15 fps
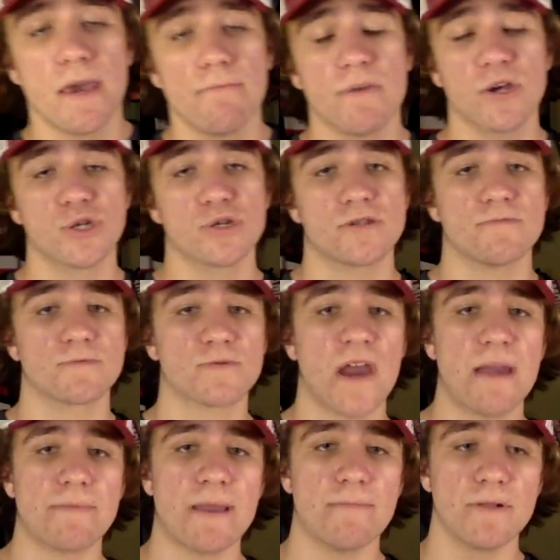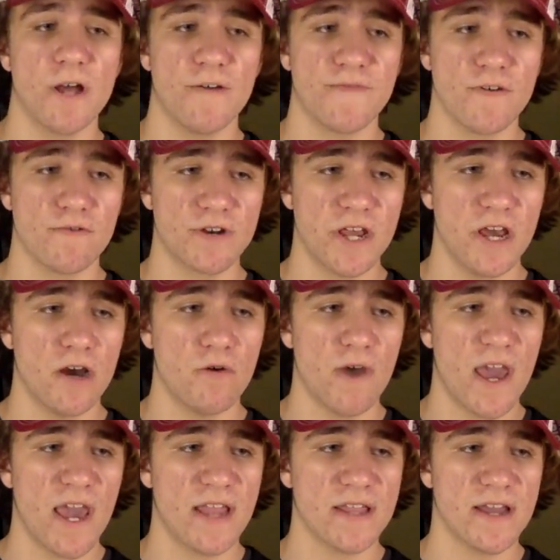Make sure to subscribe down below if you are new.
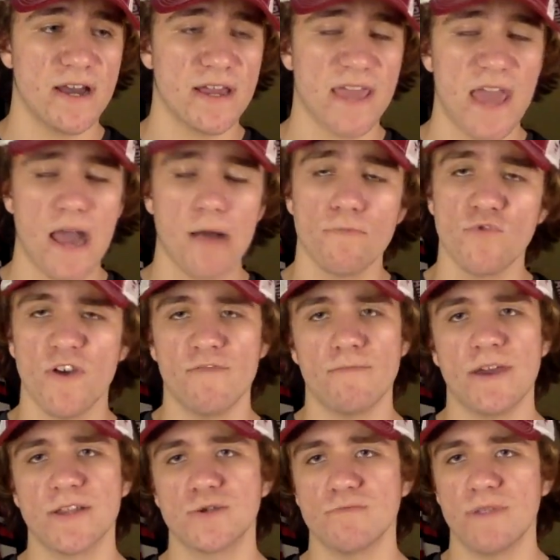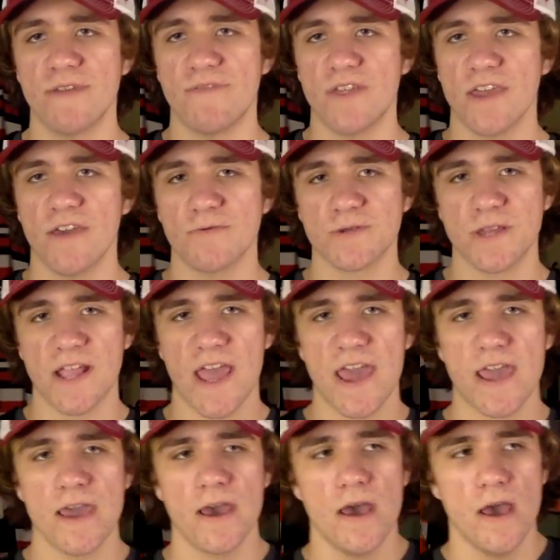And yeah, we haven't made too many videos
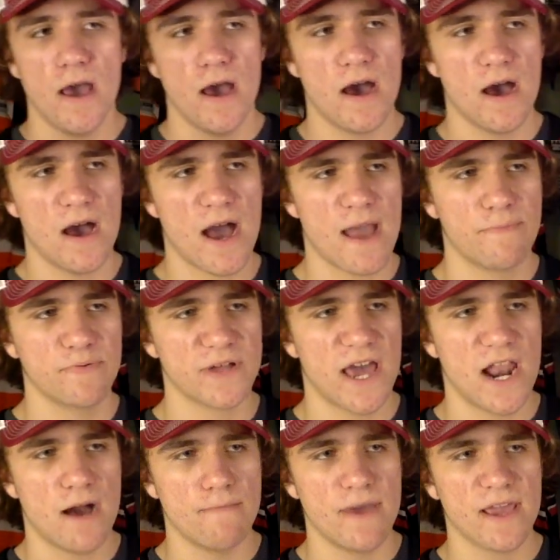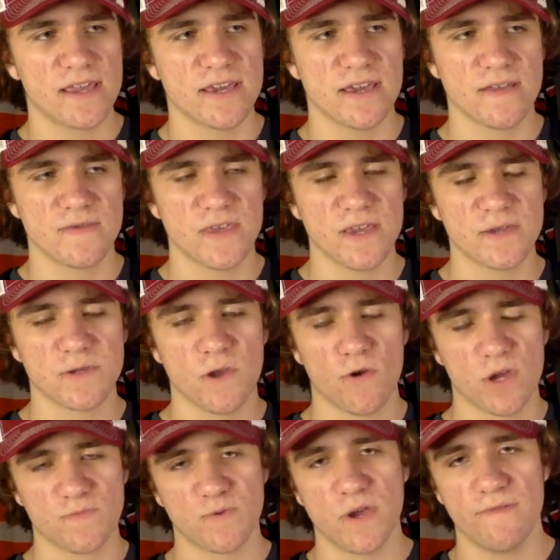today. I plan on making the
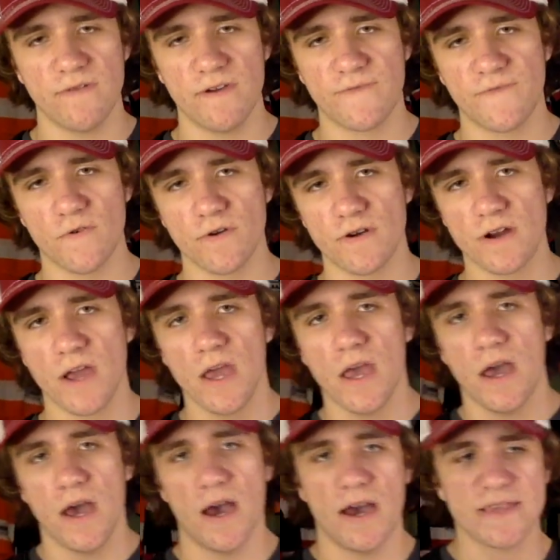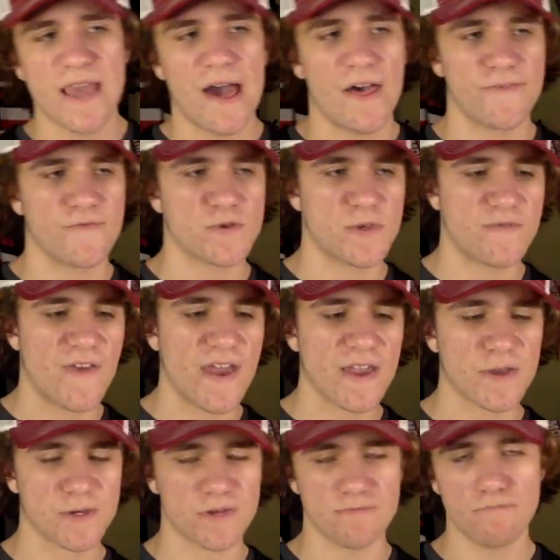series preview for Dallas versus
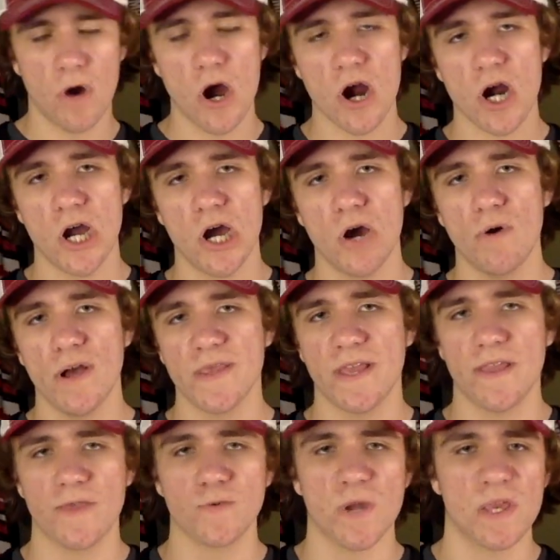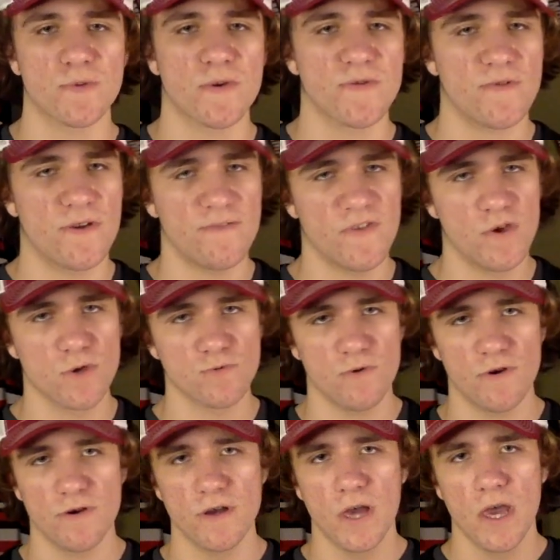Vegas tomorrow. And then the 2023 reviews
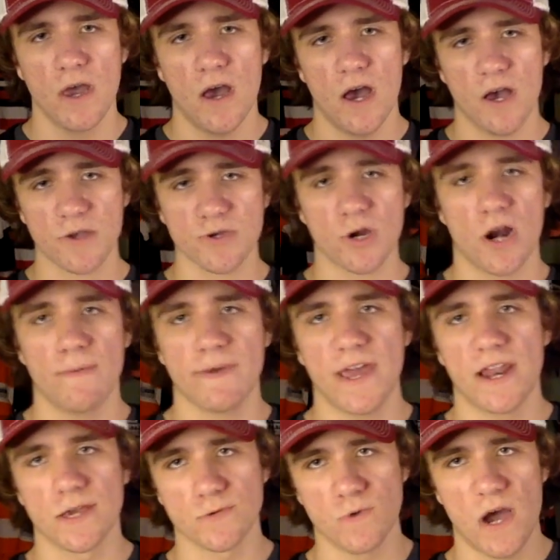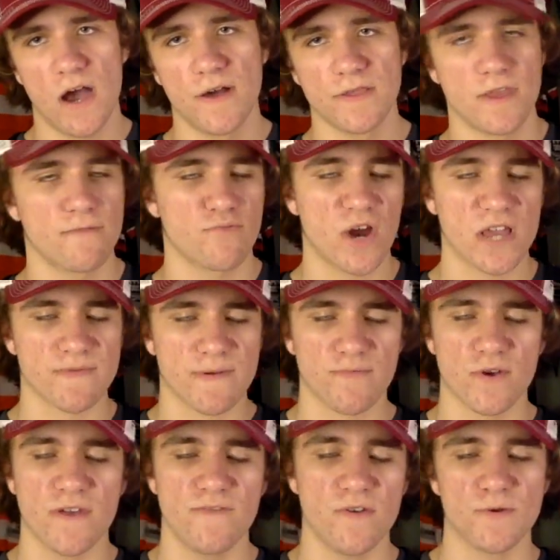will start up again as well. And then prospect
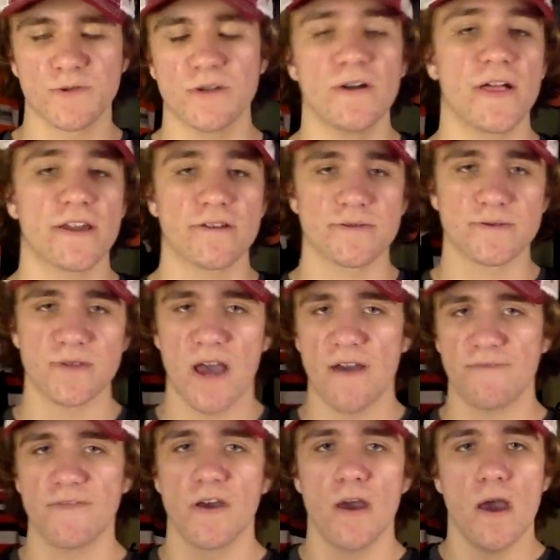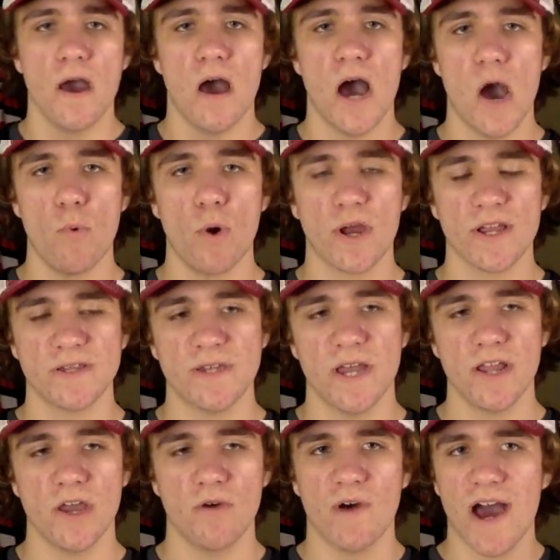previews and all that good stuff will
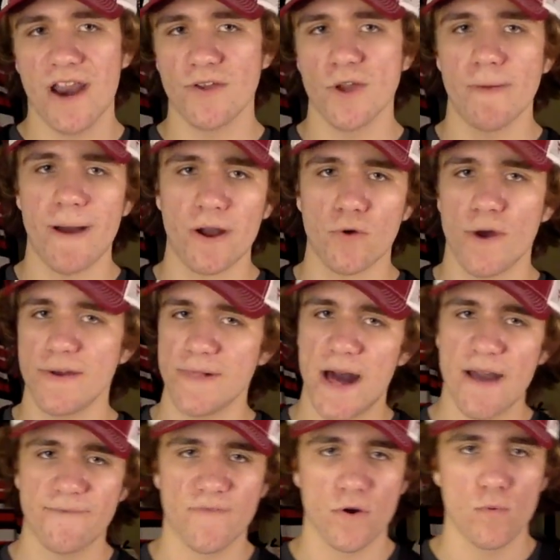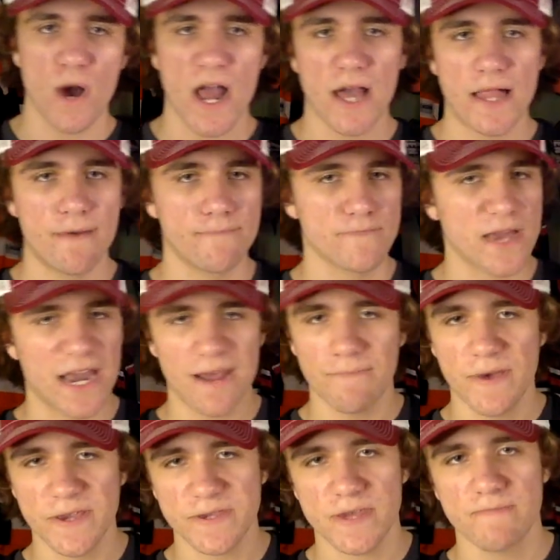continue. I don't know about going live for a while. I'm kind of
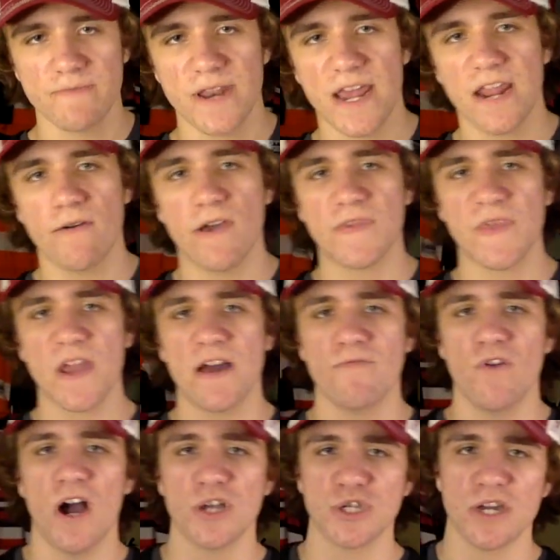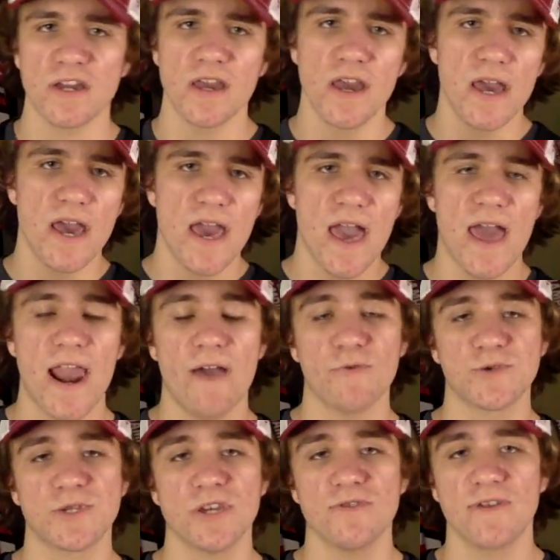busy. But anyways, thank you all for watching. And I will
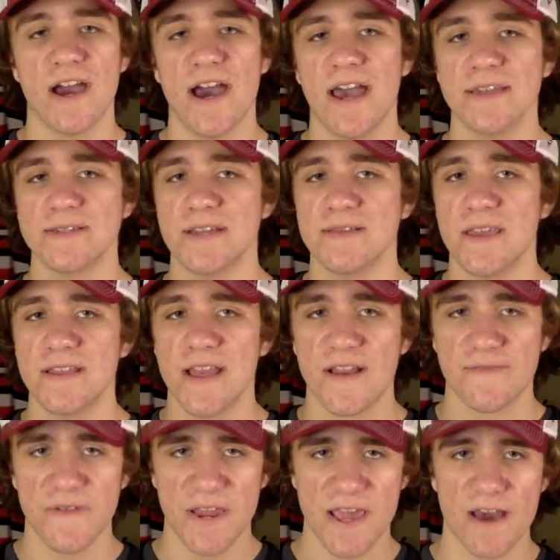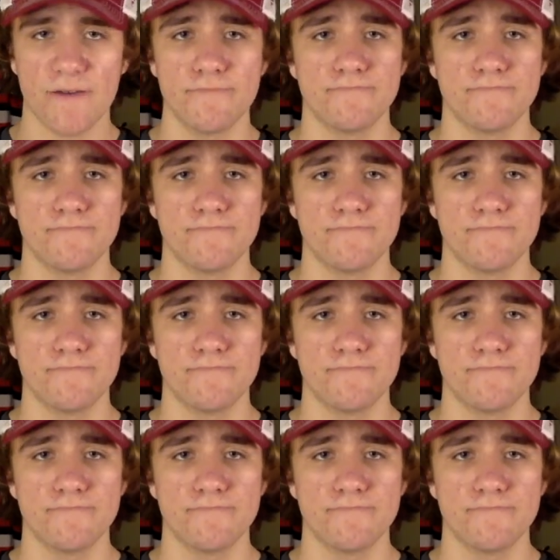see you guys in the next video.